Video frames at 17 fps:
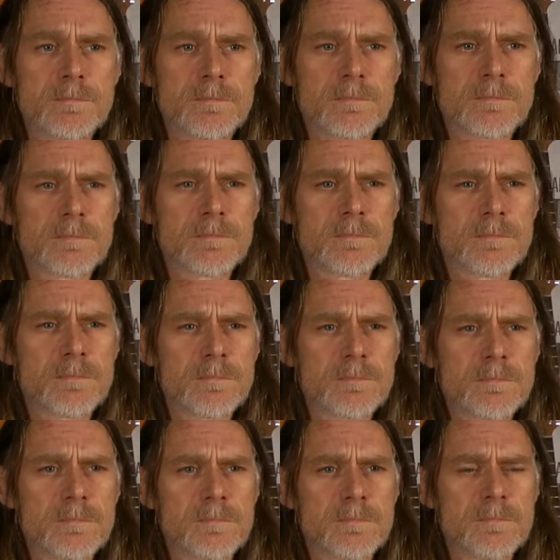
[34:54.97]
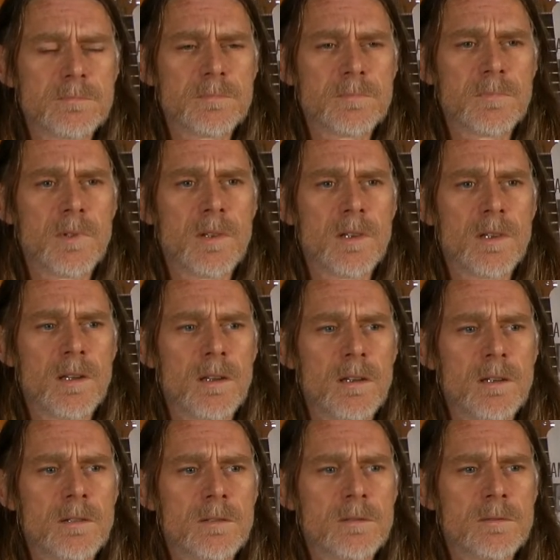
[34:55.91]
wild, it's all gone wild. Right,
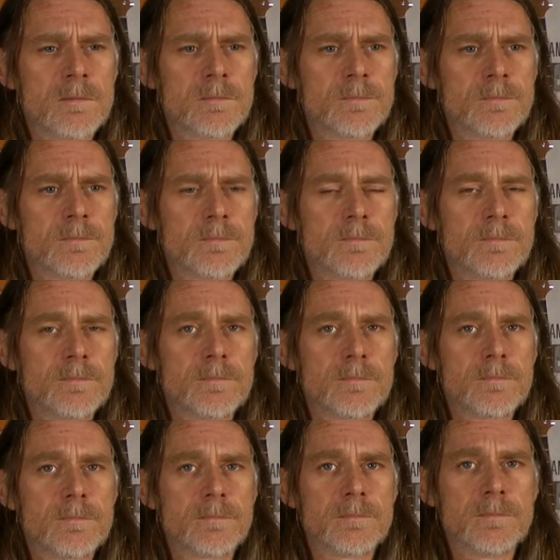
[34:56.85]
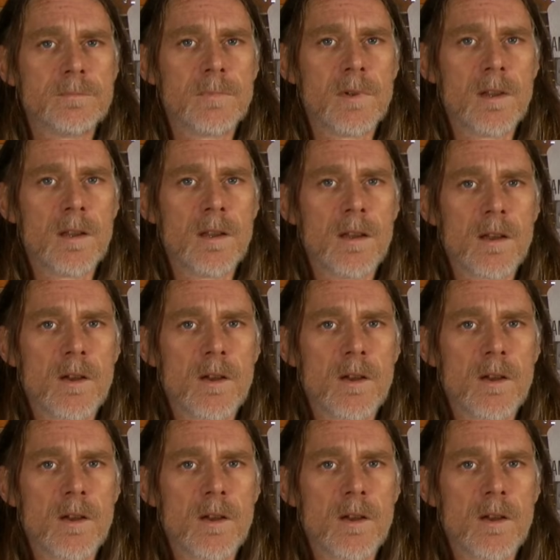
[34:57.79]
so right.